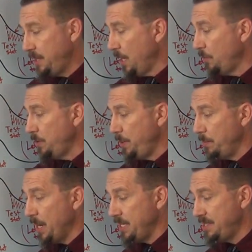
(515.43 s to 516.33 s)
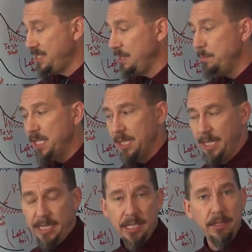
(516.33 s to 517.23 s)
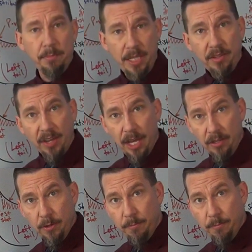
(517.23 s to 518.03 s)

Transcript: That would be my simulated p-value.